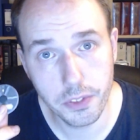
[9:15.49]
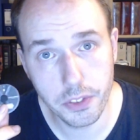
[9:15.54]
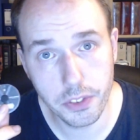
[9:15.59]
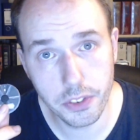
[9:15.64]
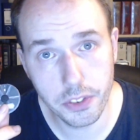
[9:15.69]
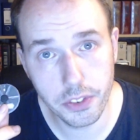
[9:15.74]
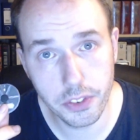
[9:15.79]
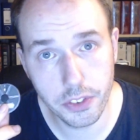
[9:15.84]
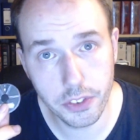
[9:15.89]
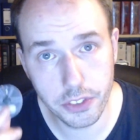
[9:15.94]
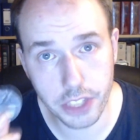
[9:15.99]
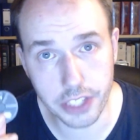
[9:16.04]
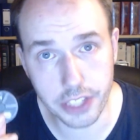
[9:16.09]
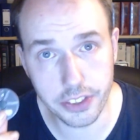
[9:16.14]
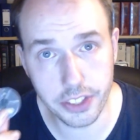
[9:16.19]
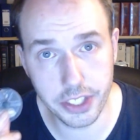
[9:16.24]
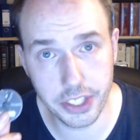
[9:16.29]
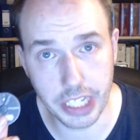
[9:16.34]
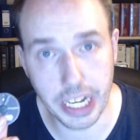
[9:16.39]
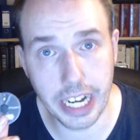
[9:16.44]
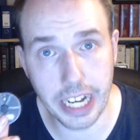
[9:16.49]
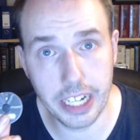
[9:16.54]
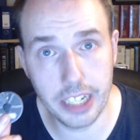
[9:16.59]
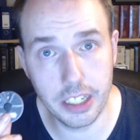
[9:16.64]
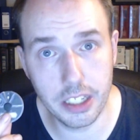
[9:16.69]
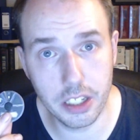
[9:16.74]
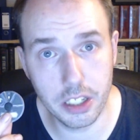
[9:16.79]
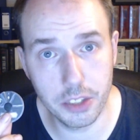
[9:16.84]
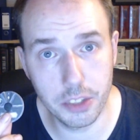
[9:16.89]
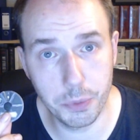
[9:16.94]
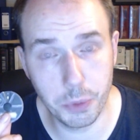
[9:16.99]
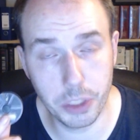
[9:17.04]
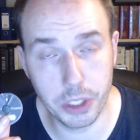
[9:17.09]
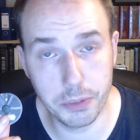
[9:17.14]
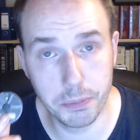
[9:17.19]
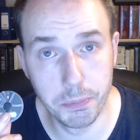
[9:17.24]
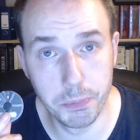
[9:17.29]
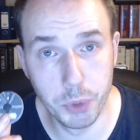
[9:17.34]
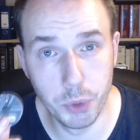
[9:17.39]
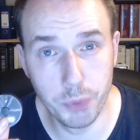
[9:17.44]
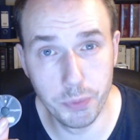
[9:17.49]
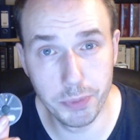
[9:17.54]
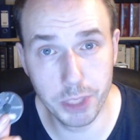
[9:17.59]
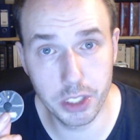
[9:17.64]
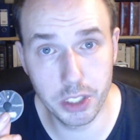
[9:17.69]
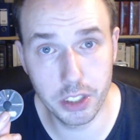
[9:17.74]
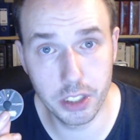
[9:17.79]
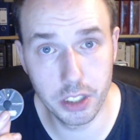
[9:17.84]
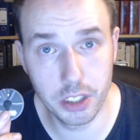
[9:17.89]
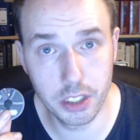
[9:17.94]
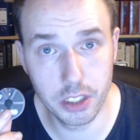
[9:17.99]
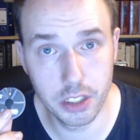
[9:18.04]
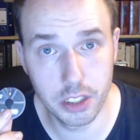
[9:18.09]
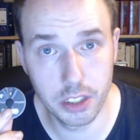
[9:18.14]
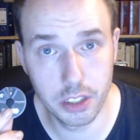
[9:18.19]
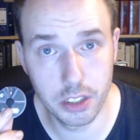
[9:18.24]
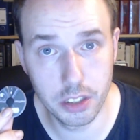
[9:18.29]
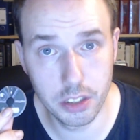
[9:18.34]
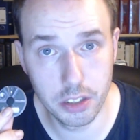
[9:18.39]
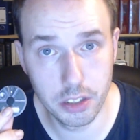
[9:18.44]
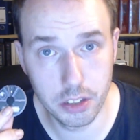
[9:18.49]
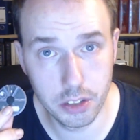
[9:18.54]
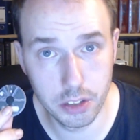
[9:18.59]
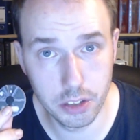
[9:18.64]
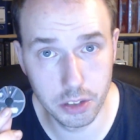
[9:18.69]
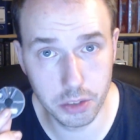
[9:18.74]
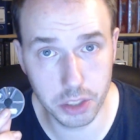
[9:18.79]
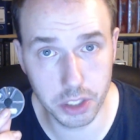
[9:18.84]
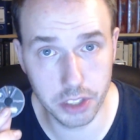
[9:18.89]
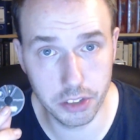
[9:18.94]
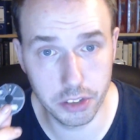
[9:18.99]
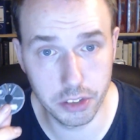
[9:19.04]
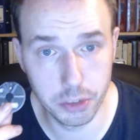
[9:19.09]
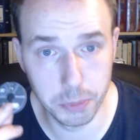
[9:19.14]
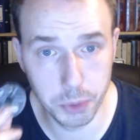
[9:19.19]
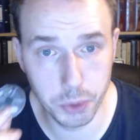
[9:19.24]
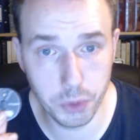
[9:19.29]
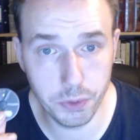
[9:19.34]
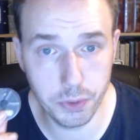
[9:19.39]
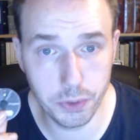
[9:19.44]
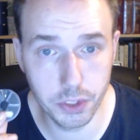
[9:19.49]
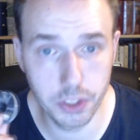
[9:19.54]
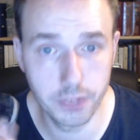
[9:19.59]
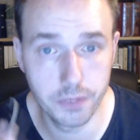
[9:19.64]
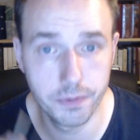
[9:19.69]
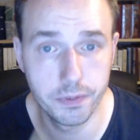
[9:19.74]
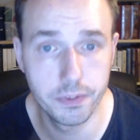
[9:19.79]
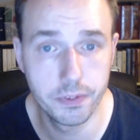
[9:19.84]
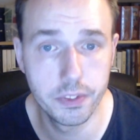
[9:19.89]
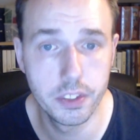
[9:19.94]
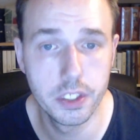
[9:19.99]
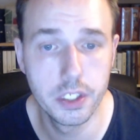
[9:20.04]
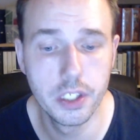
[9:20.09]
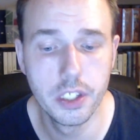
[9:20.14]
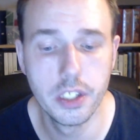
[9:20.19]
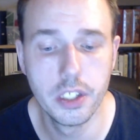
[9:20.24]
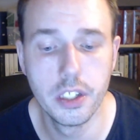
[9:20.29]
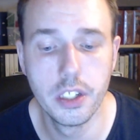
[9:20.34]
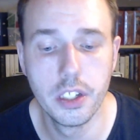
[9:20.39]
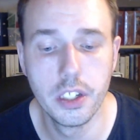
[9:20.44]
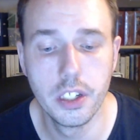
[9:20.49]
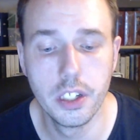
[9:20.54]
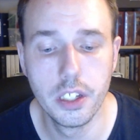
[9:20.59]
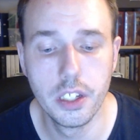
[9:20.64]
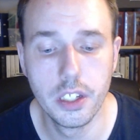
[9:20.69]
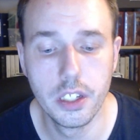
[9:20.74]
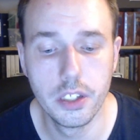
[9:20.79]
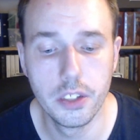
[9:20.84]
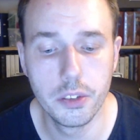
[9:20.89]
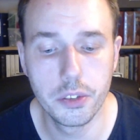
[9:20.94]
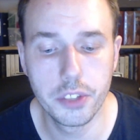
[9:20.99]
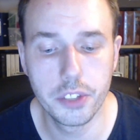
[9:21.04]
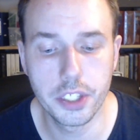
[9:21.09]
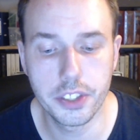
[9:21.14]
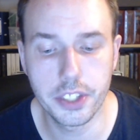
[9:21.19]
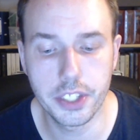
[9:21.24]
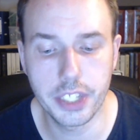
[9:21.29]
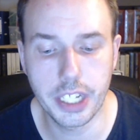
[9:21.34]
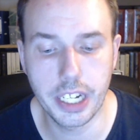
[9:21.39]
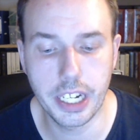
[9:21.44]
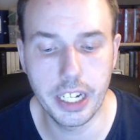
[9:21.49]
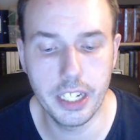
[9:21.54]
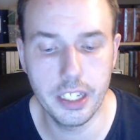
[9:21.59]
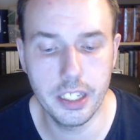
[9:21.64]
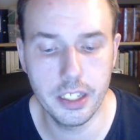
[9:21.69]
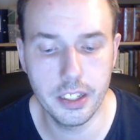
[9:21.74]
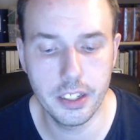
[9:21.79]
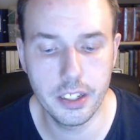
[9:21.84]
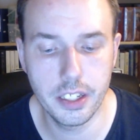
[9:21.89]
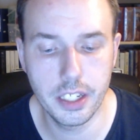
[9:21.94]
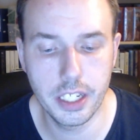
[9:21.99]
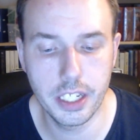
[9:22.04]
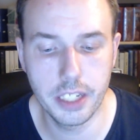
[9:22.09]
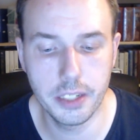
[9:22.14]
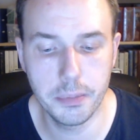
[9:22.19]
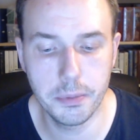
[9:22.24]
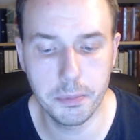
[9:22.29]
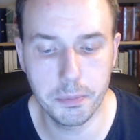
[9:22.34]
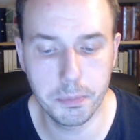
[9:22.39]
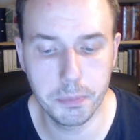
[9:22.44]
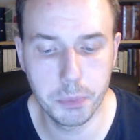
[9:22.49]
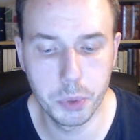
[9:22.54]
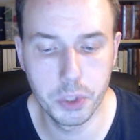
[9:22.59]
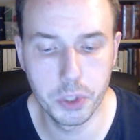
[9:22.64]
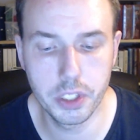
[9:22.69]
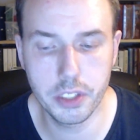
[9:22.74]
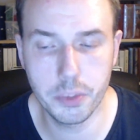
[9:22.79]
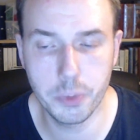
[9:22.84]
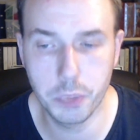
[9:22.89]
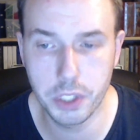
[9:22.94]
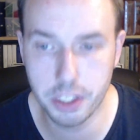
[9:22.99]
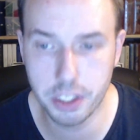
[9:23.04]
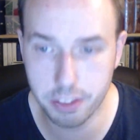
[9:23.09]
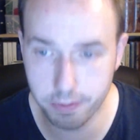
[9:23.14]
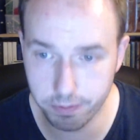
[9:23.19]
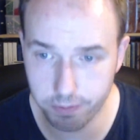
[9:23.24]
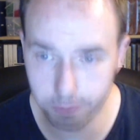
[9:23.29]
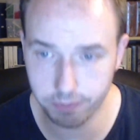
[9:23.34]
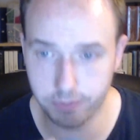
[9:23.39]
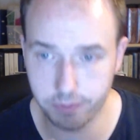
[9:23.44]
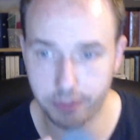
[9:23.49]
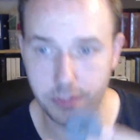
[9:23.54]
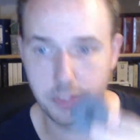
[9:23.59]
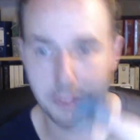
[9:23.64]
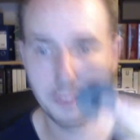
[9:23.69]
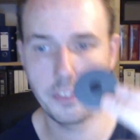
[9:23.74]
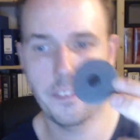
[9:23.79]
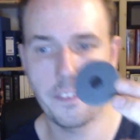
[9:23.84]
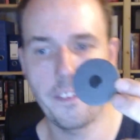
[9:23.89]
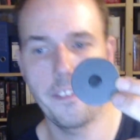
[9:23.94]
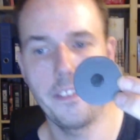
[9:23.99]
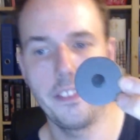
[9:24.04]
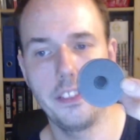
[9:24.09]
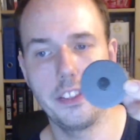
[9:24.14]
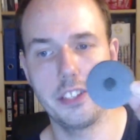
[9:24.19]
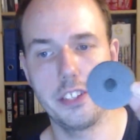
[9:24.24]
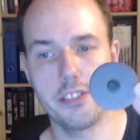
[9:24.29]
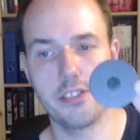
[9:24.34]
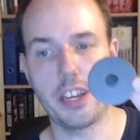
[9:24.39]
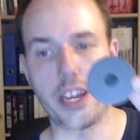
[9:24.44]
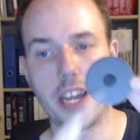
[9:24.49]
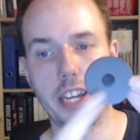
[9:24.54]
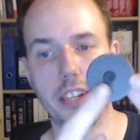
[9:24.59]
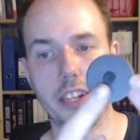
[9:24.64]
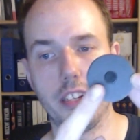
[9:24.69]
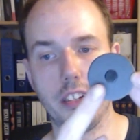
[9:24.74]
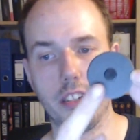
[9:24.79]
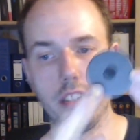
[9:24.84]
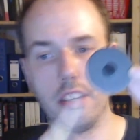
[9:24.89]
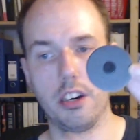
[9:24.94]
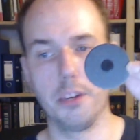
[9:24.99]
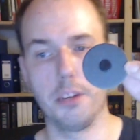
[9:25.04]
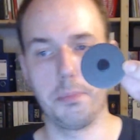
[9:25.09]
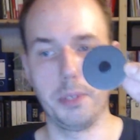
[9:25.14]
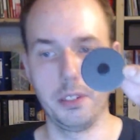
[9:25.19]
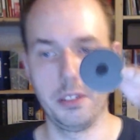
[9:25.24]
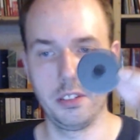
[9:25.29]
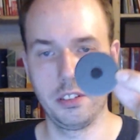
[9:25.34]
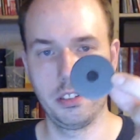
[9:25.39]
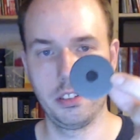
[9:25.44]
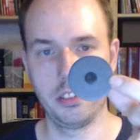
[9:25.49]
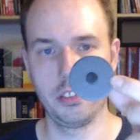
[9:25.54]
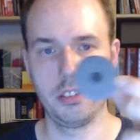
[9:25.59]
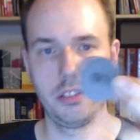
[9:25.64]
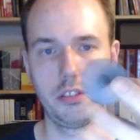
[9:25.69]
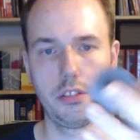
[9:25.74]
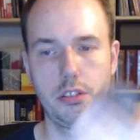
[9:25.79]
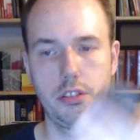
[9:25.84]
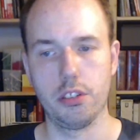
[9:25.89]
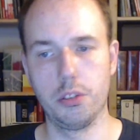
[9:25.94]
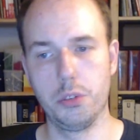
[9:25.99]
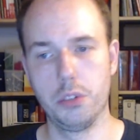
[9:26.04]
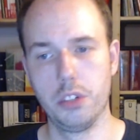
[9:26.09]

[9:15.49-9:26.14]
set the dial on what movement you want to move. You set the dial and put it with this side up. So